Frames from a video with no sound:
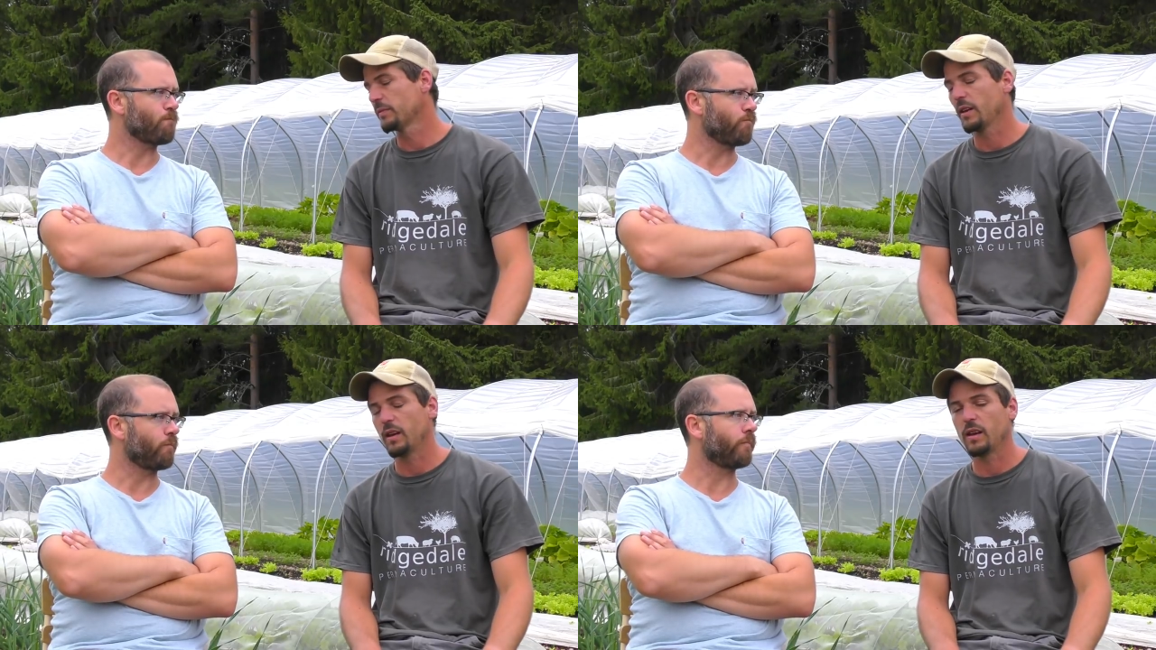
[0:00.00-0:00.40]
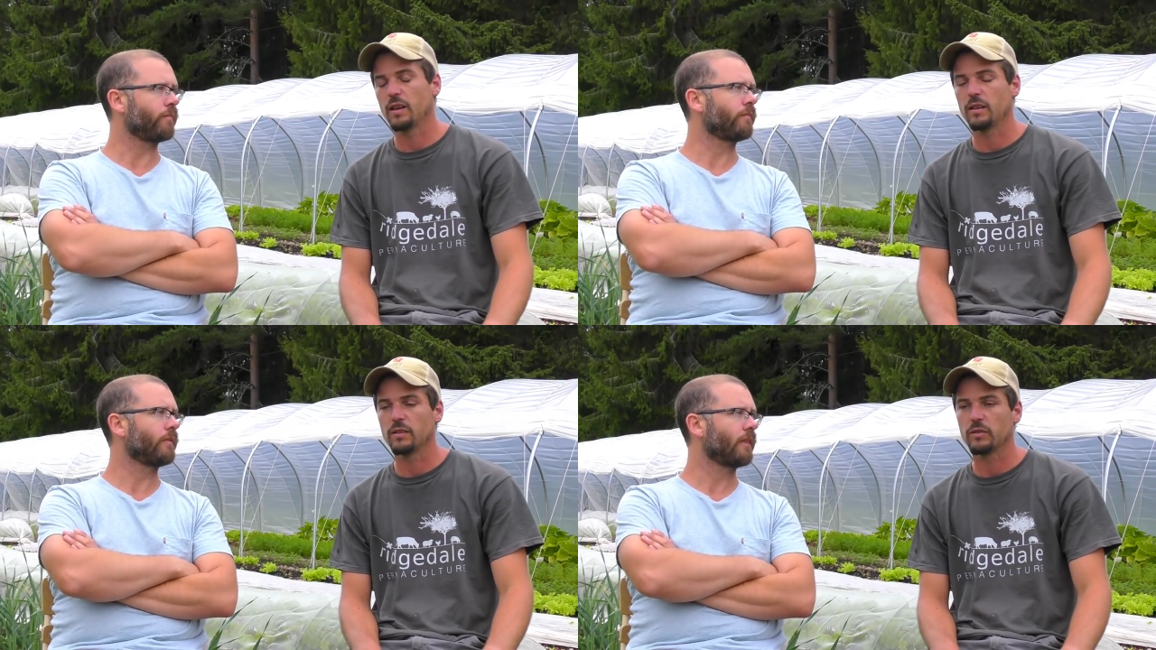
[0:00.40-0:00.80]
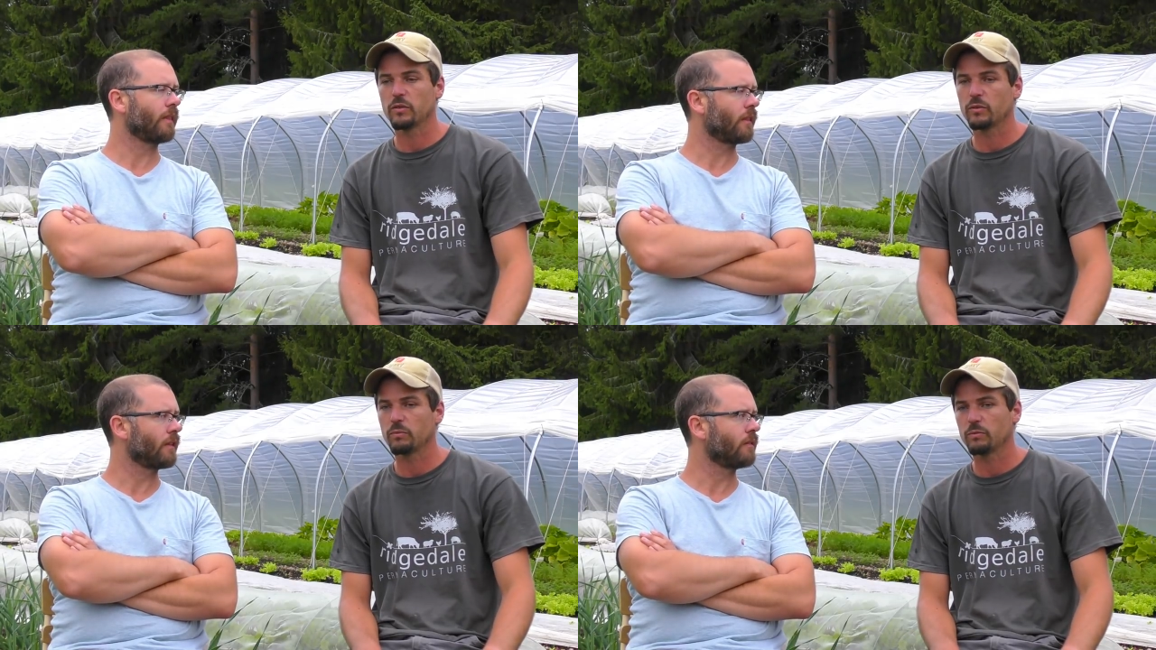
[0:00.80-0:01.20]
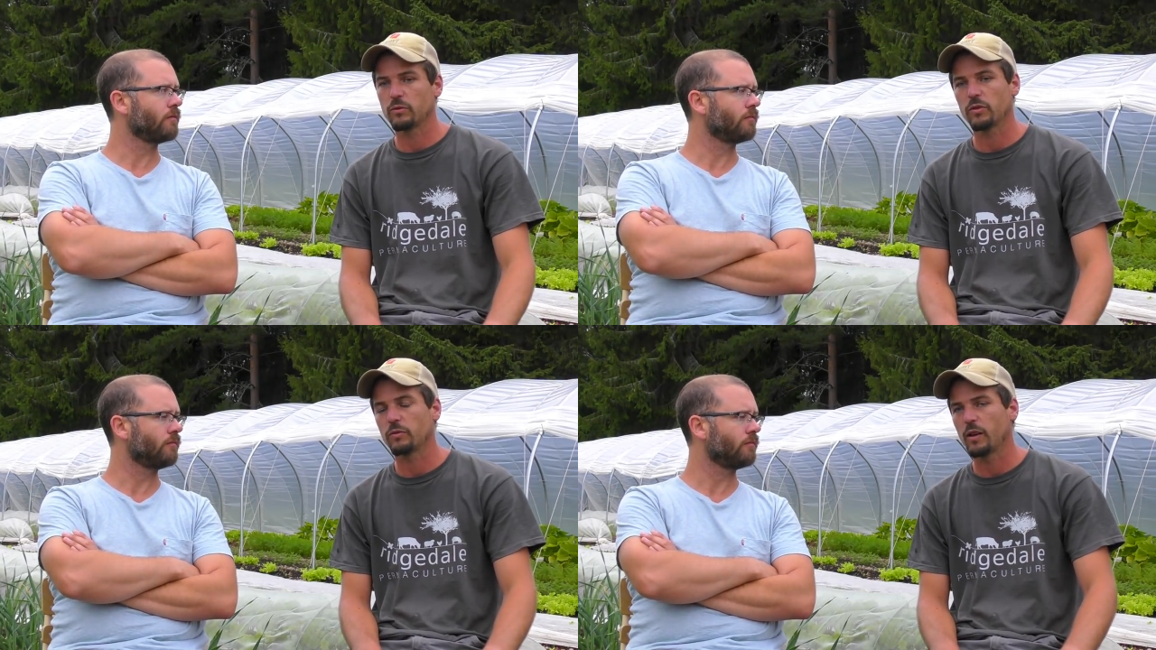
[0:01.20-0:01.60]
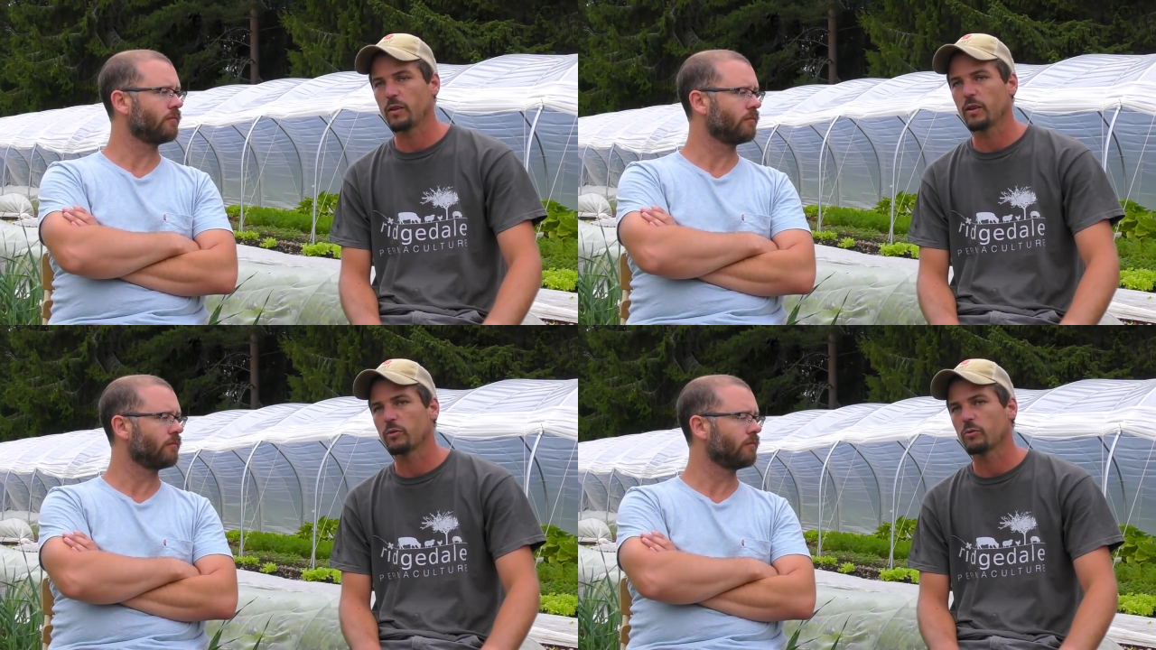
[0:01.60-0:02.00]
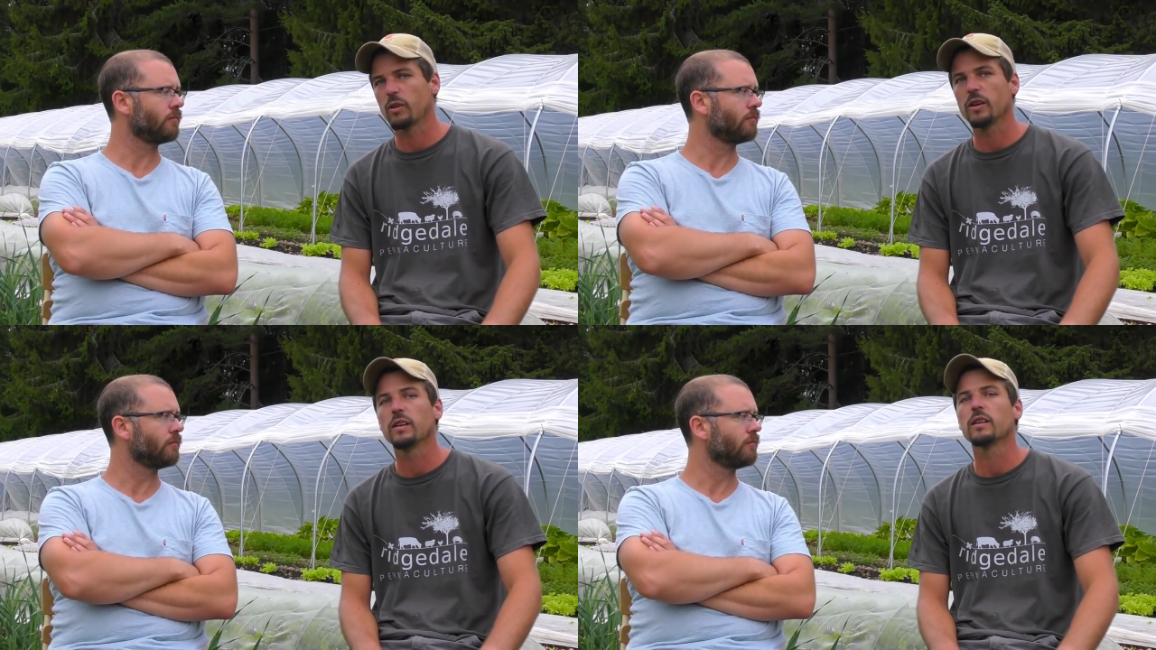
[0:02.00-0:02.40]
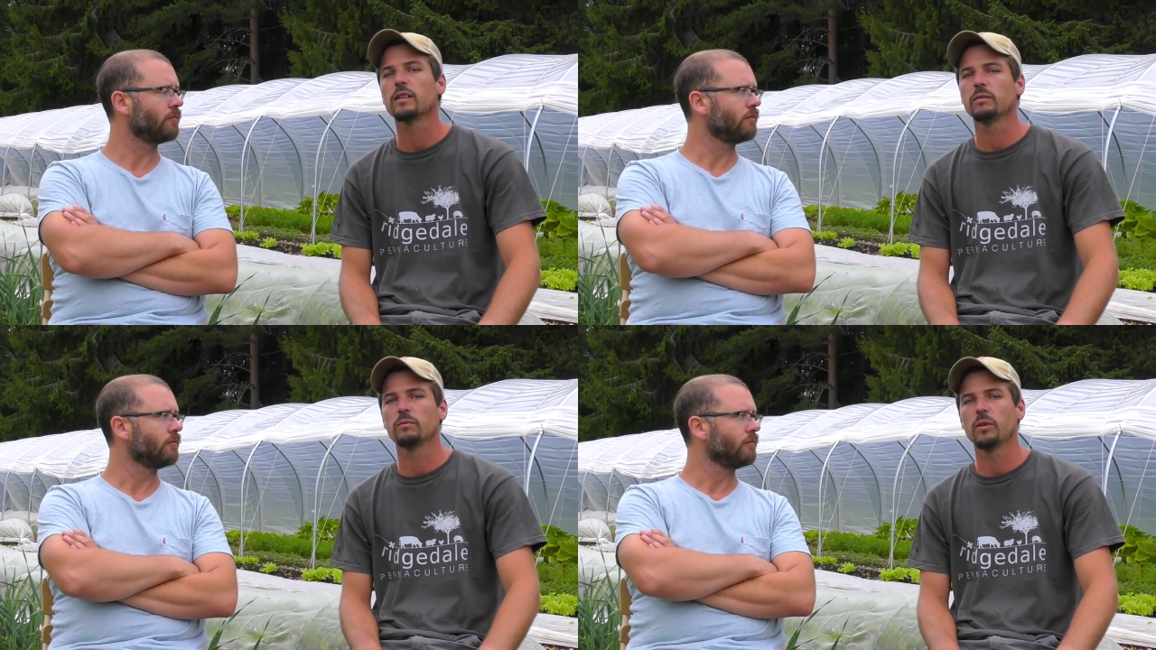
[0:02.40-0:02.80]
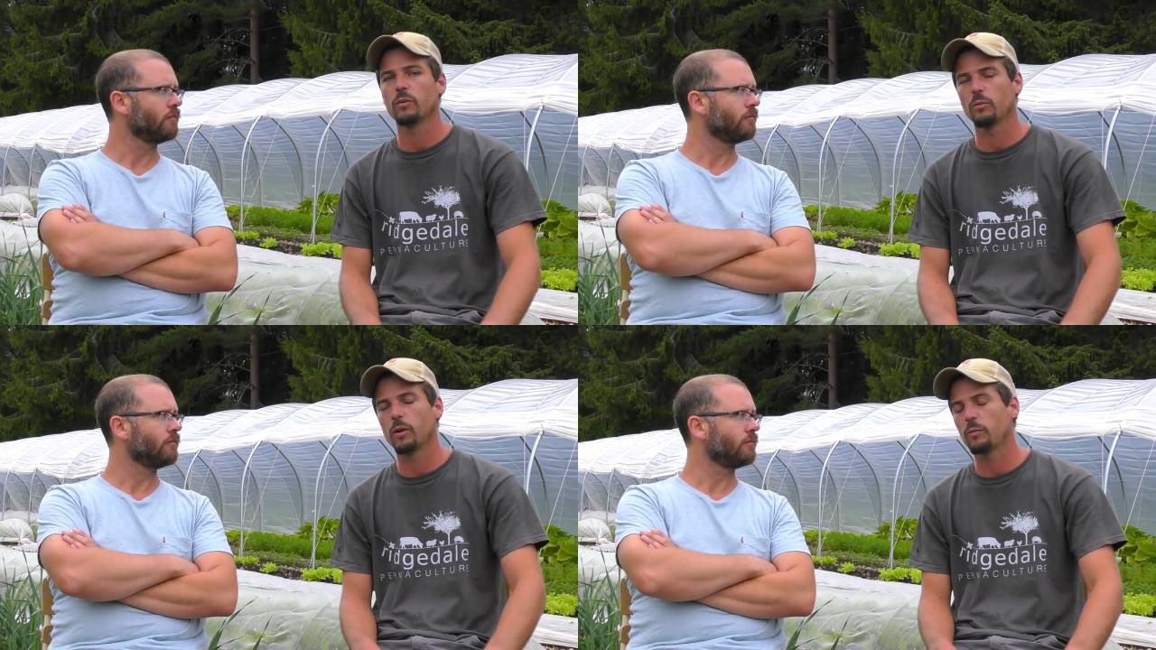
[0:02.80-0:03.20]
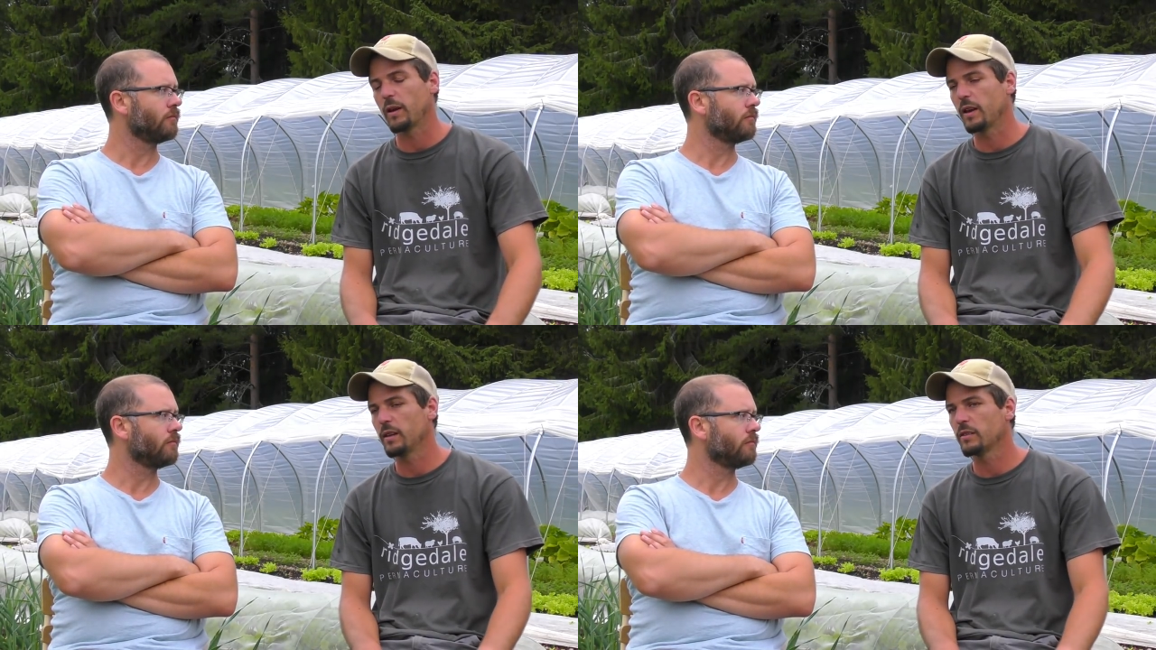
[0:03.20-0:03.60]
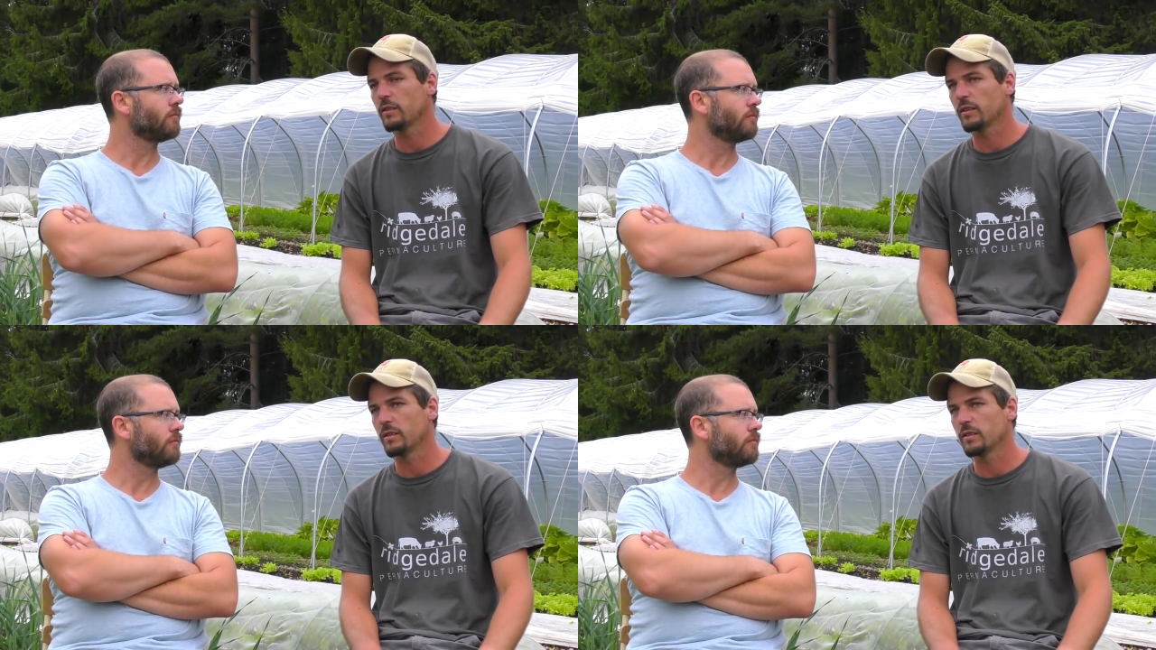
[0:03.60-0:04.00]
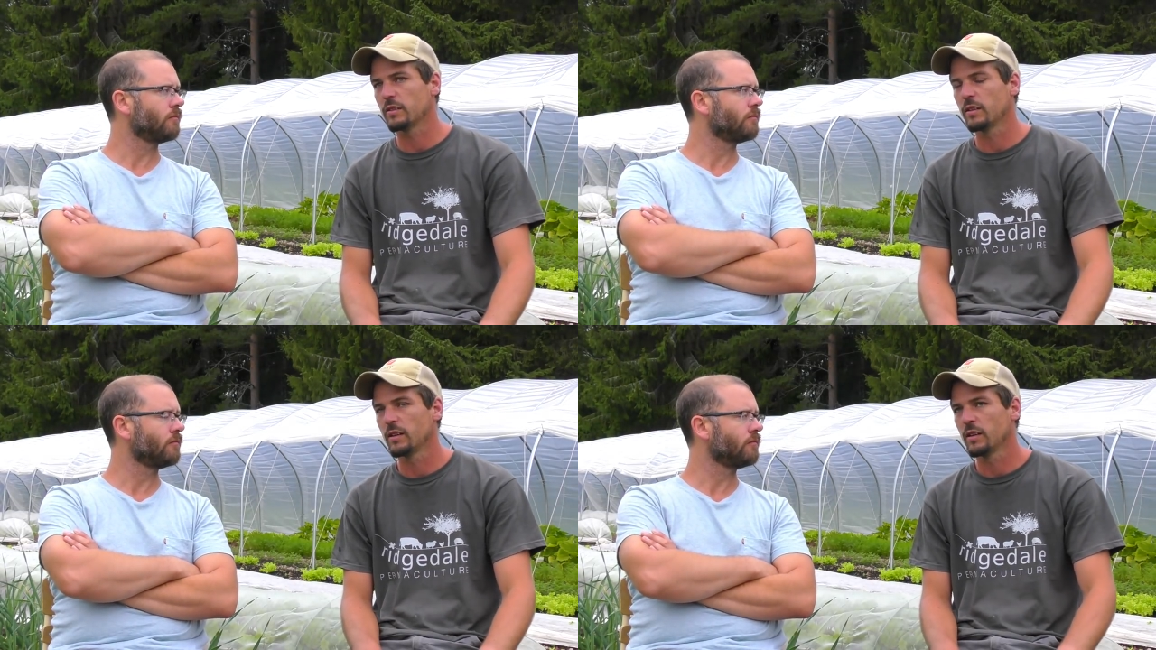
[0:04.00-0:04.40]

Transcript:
Speaker 1: Mm-hmm. And just found it grinding, not well paid, and